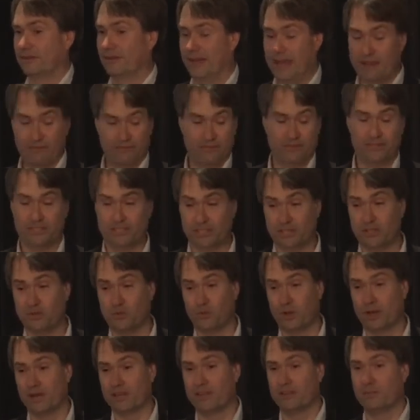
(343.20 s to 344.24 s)
Every single
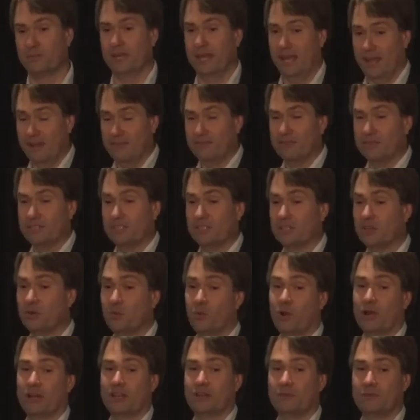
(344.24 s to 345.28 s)
one of them, and every single
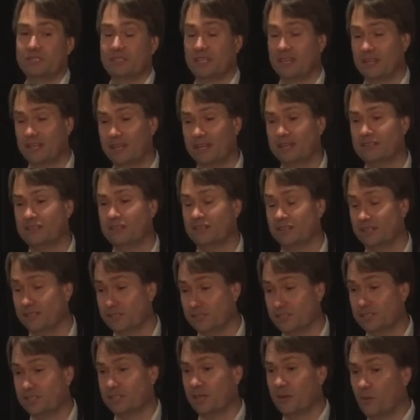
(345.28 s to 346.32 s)
one of them is connected in
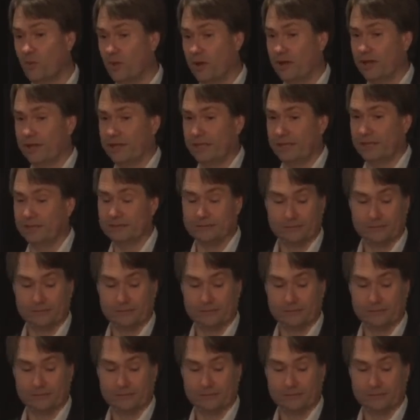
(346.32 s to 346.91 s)
some way.